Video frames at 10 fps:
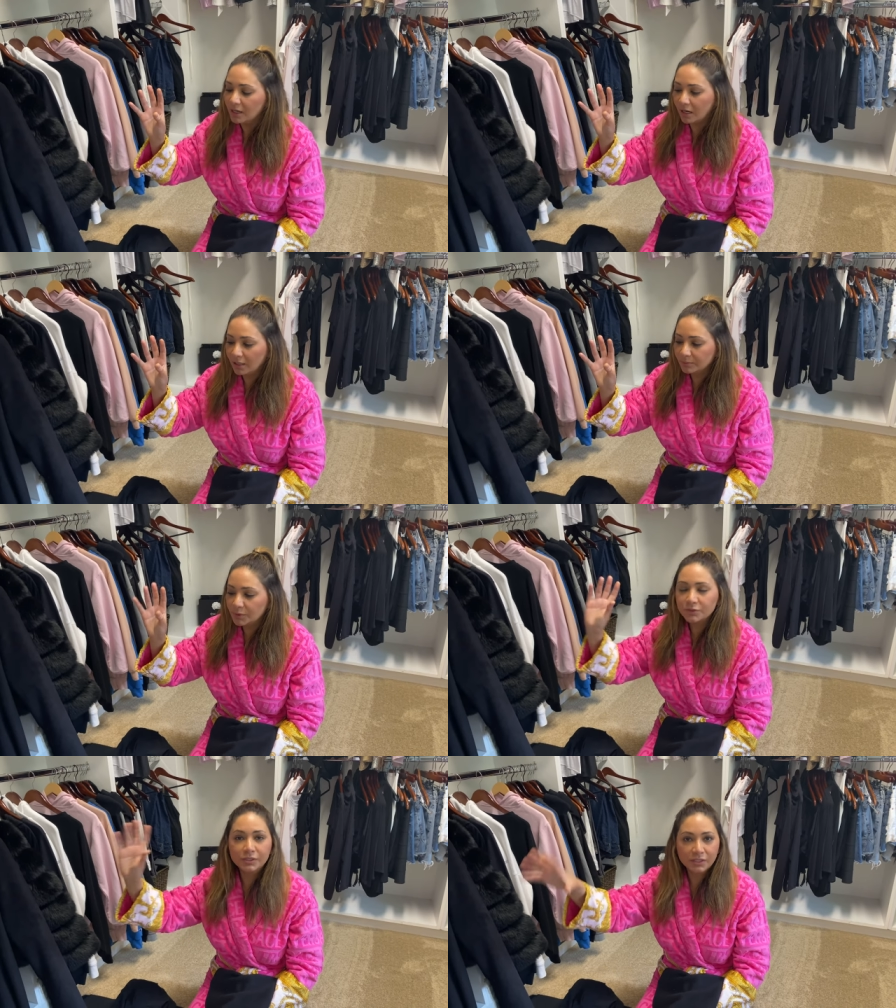um,
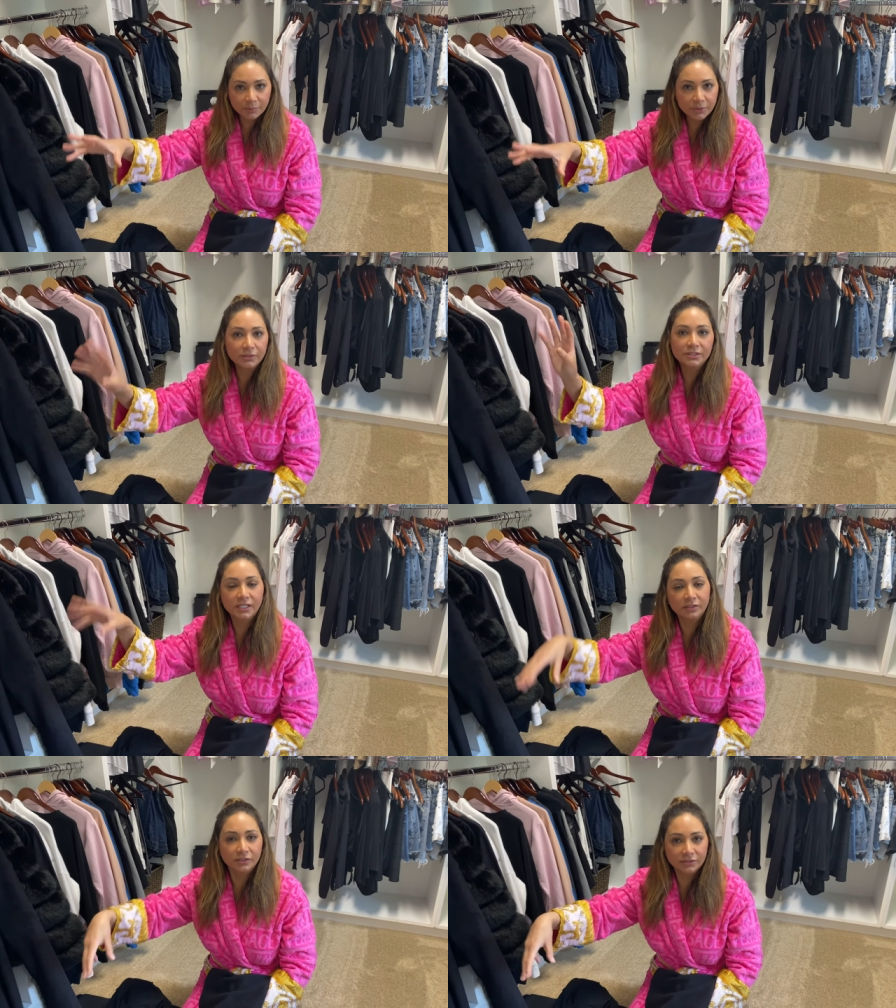go to the computer, take
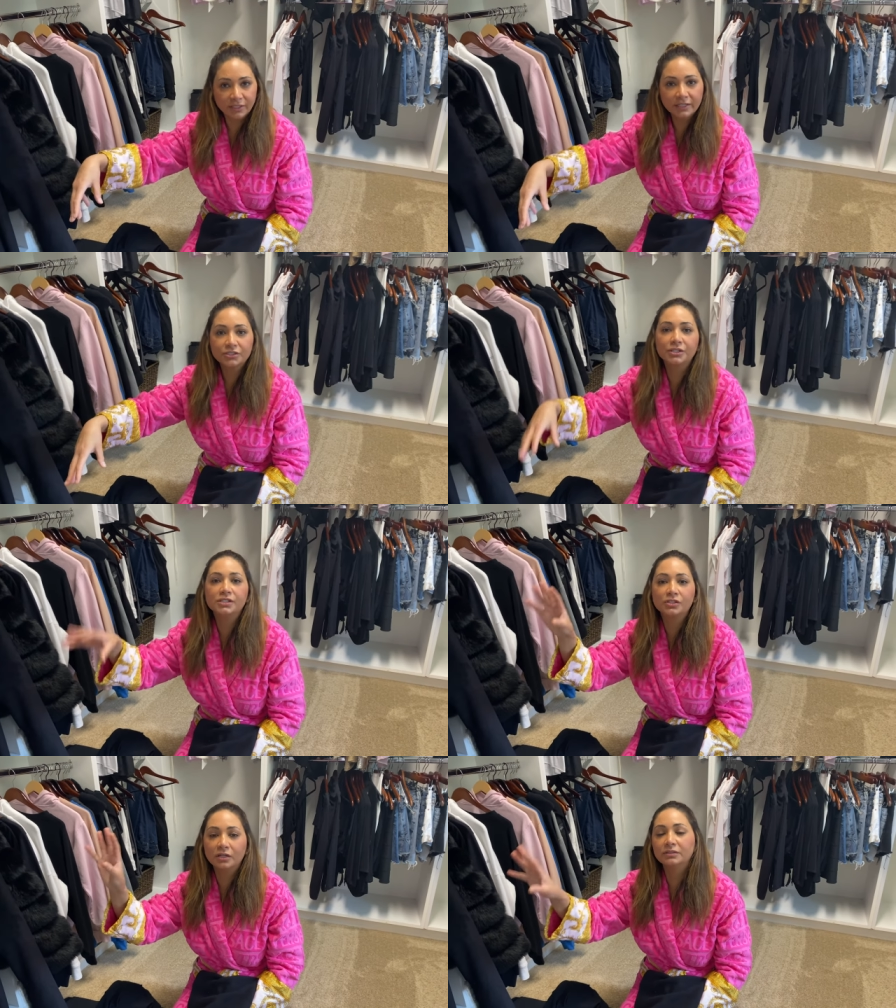a look at their x-rays,
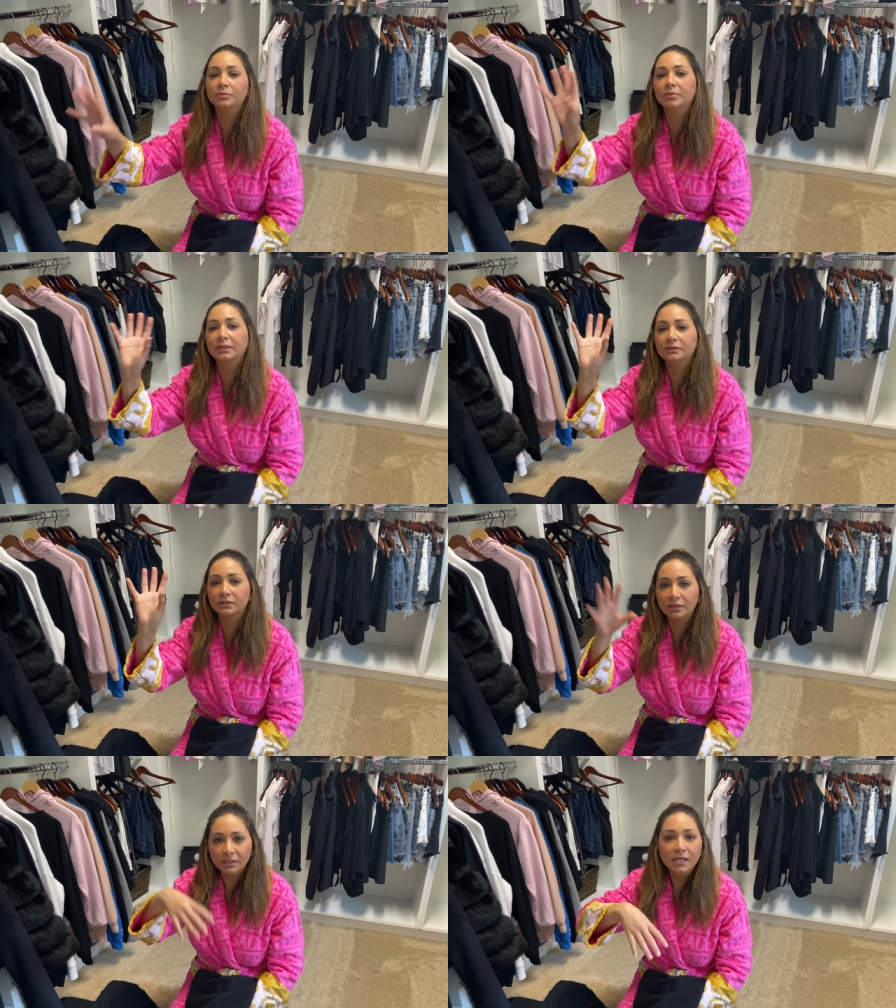talk to them about
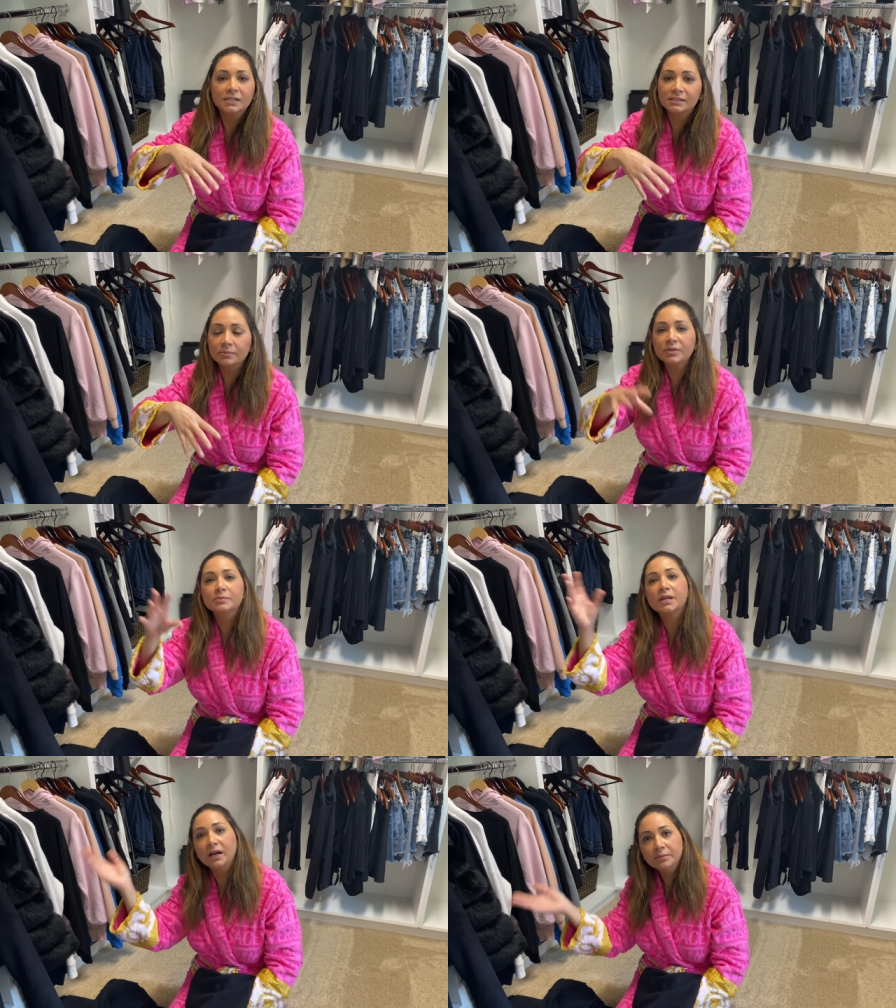their
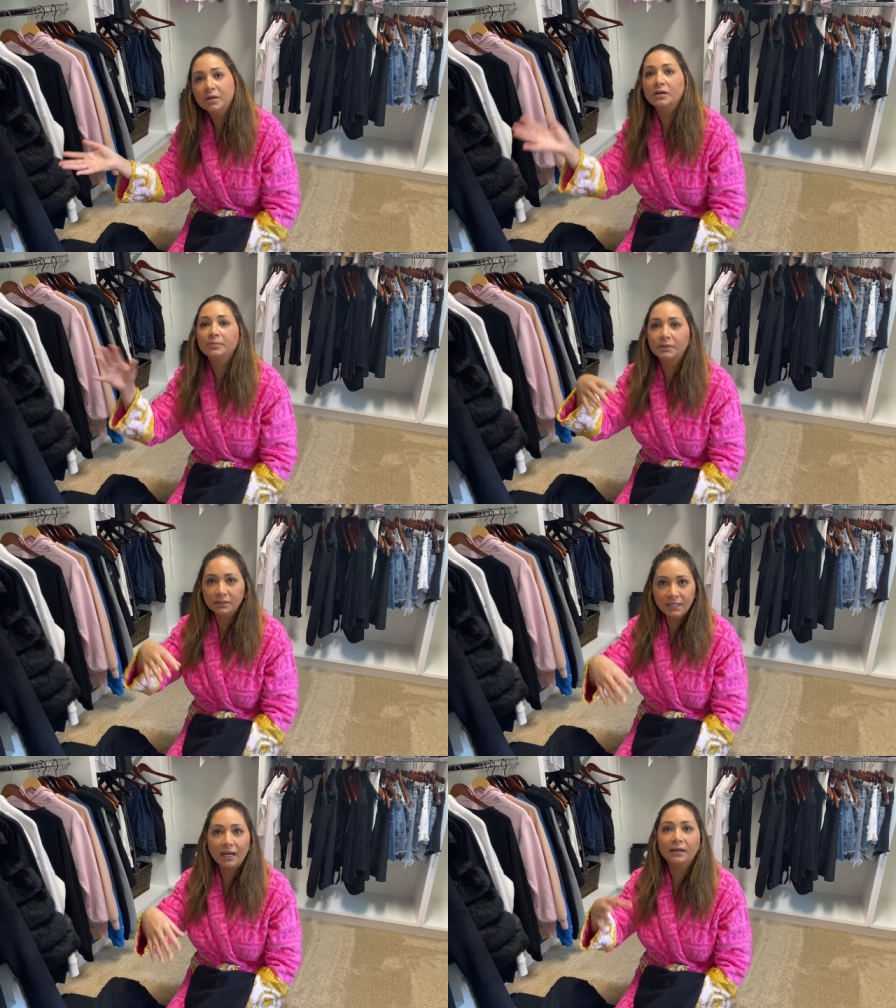symptoms. Hi, mom,
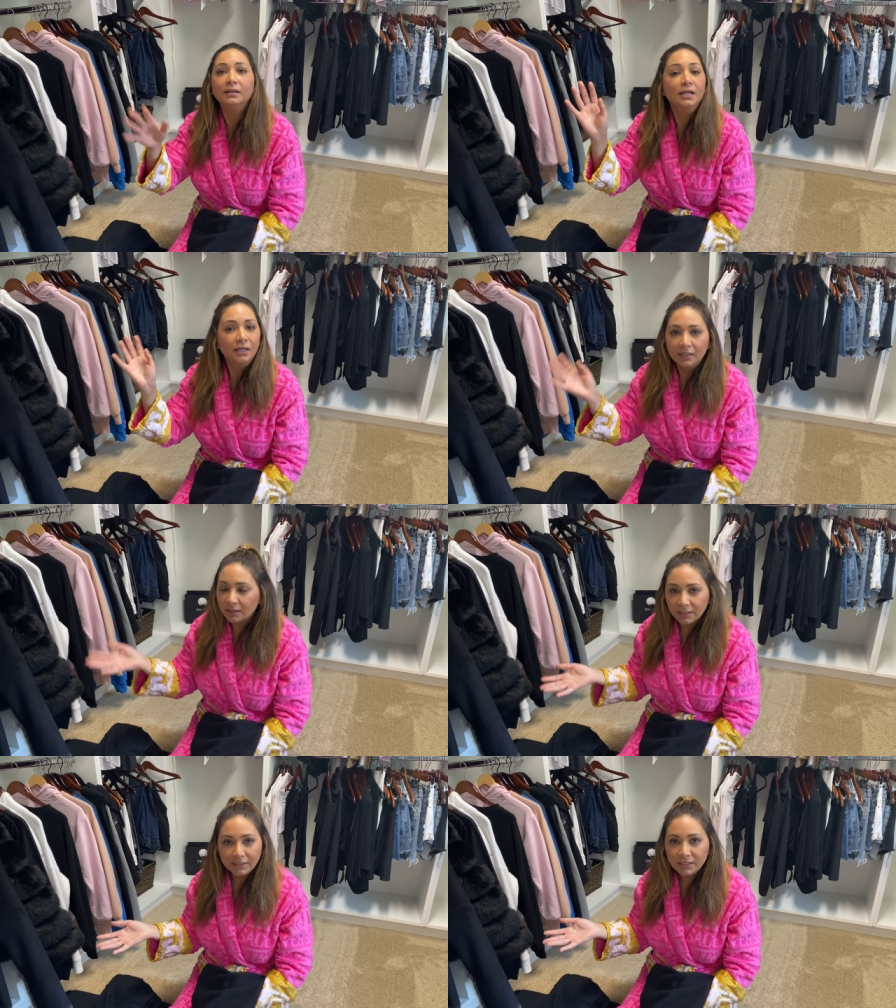dad, uh,
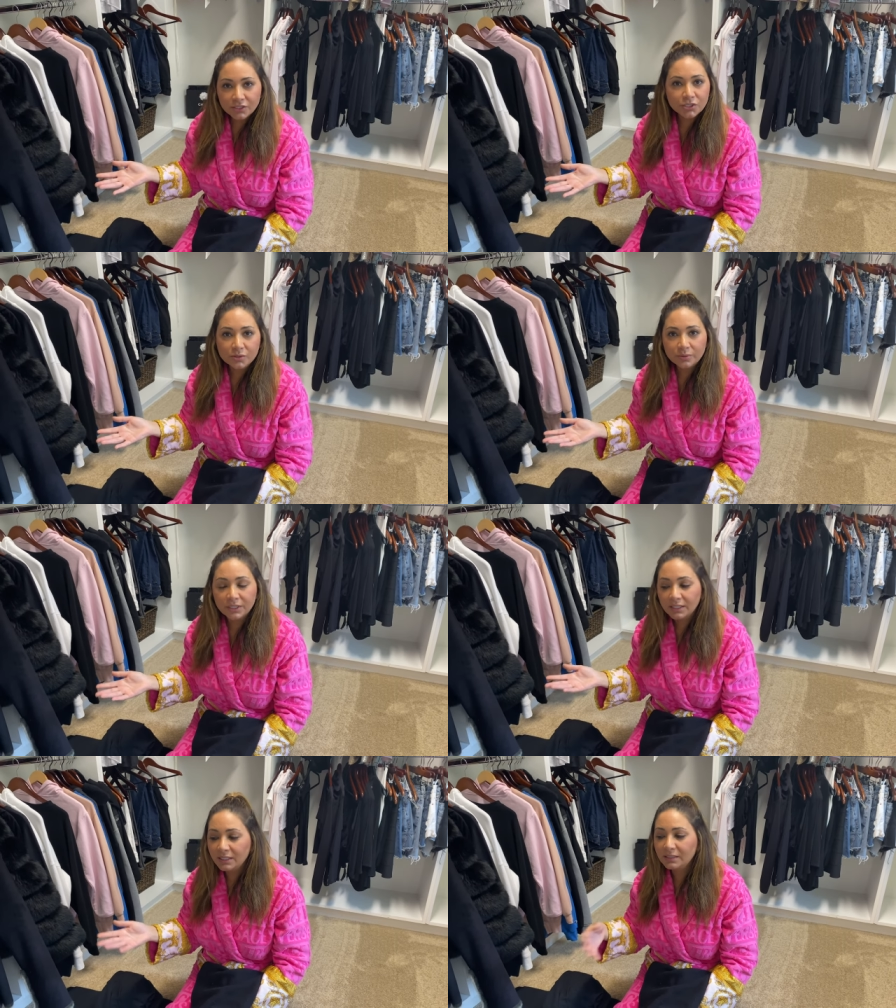any issues with the
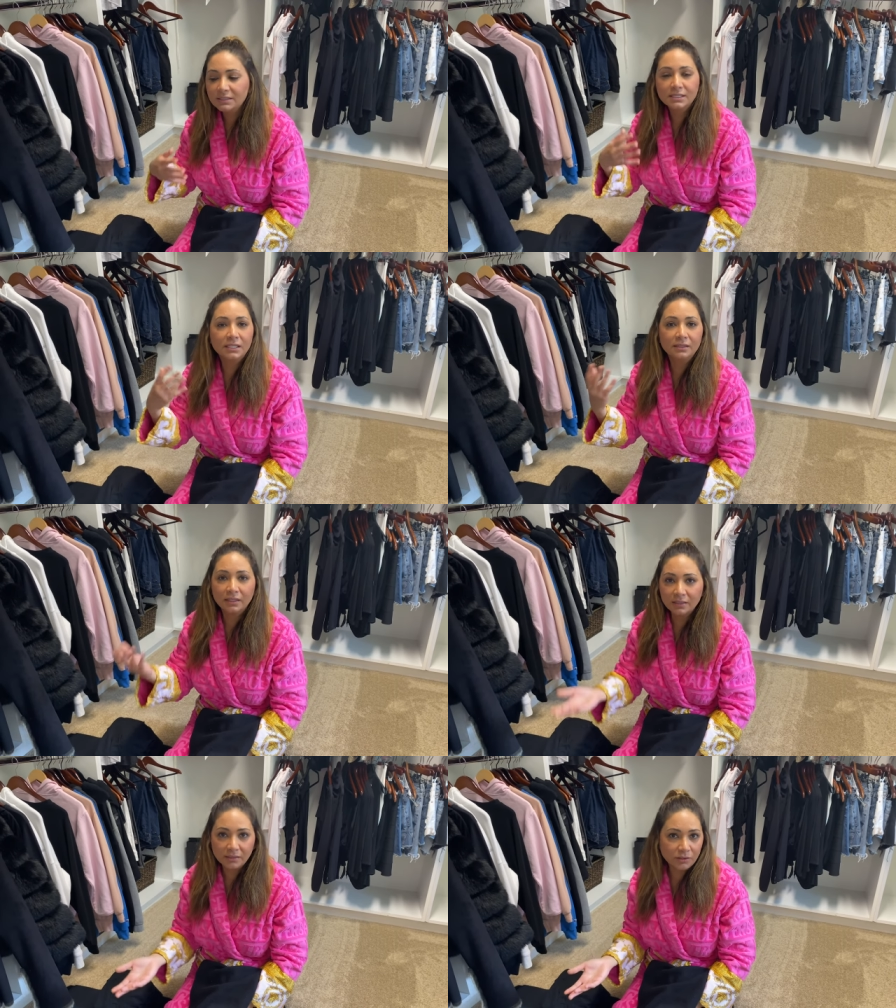kids, teeth,
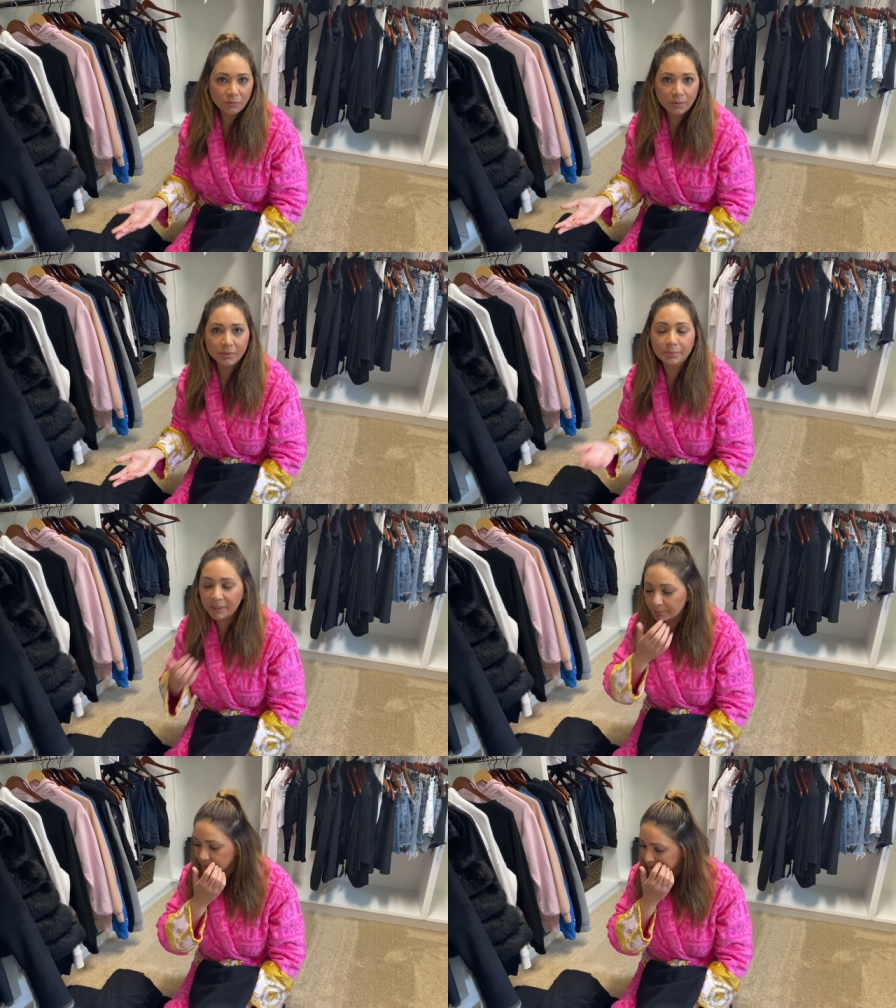anything you want me to
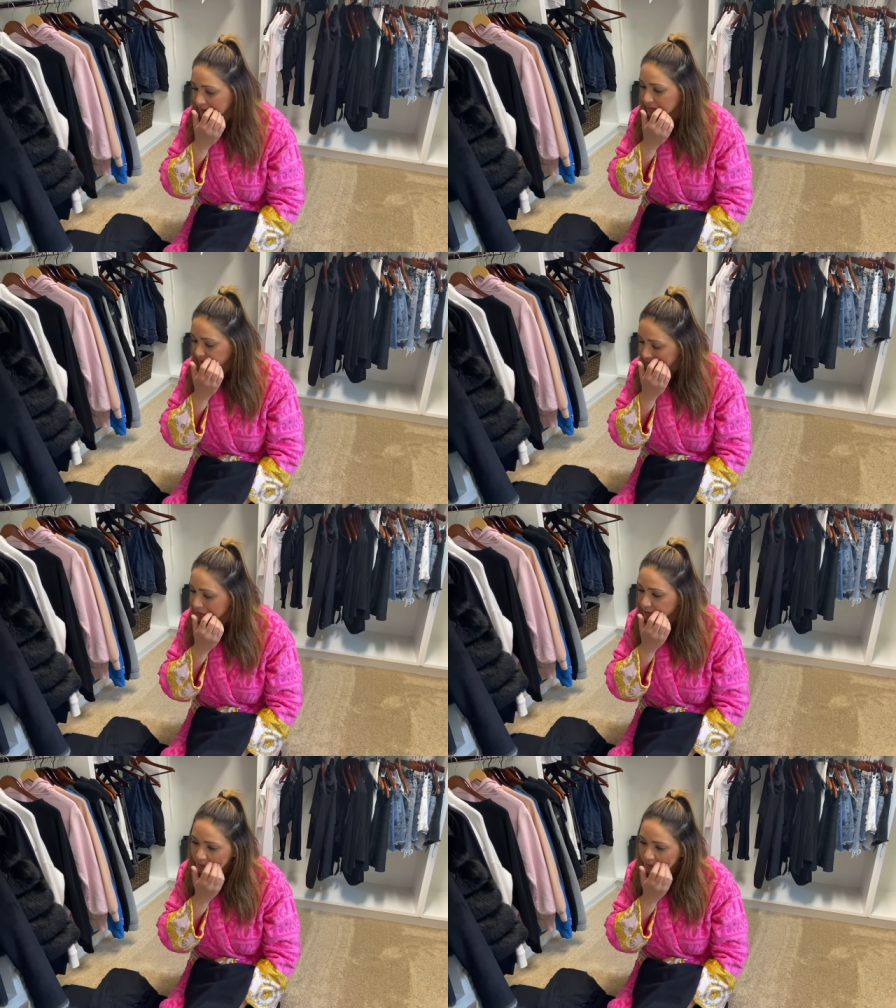pay particular attention